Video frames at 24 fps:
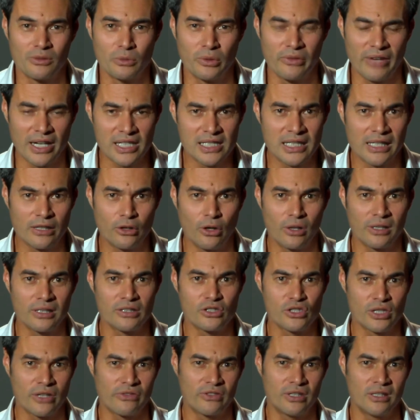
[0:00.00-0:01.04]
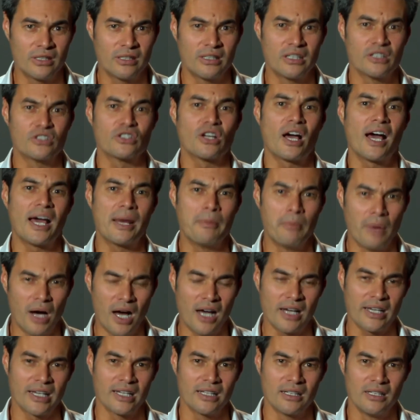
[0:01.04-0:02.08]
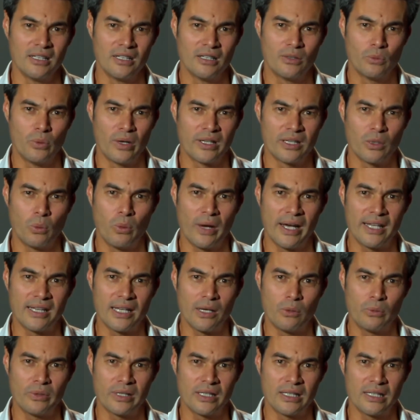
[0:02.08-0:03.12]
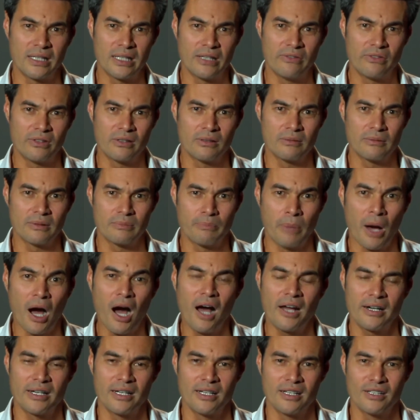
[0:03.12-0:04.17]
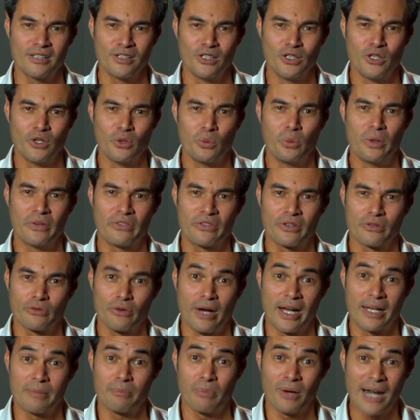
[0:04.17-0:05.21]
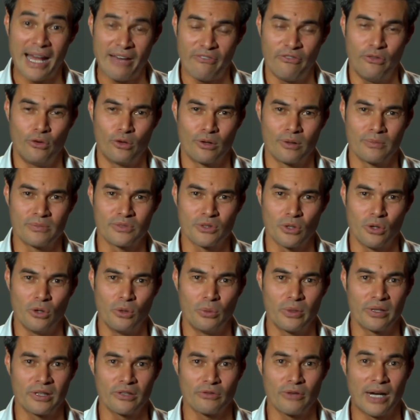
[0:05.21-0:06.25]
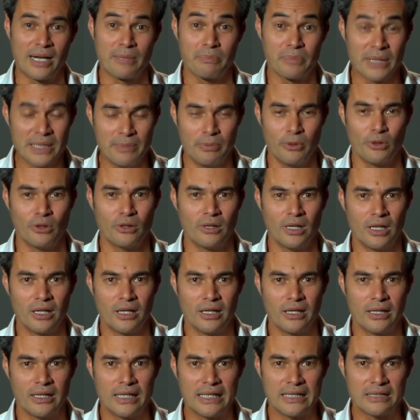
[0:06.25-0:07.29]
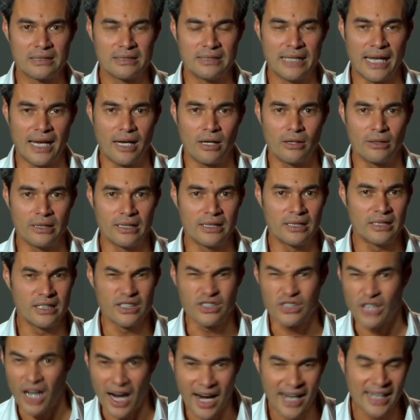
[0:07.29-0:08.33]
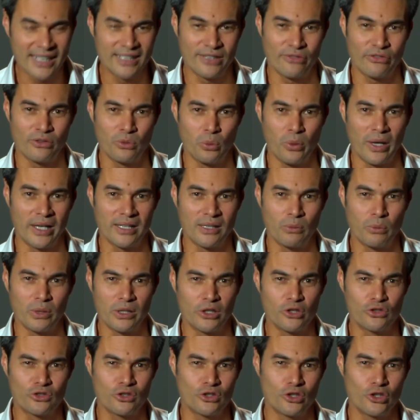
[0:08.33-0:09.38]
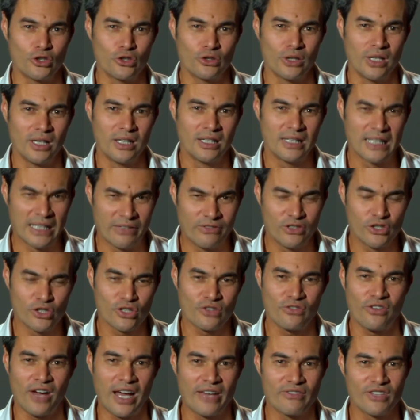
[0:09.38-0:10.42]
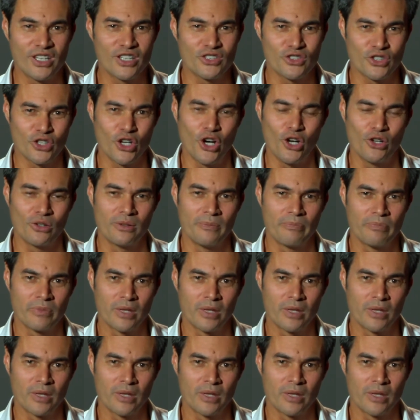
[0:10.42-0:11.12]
We've actually gone and shifted an entire market where the way that we even partner with the right platforms or with the right people is now in an entirely different way than we used to do even just 5 years ago.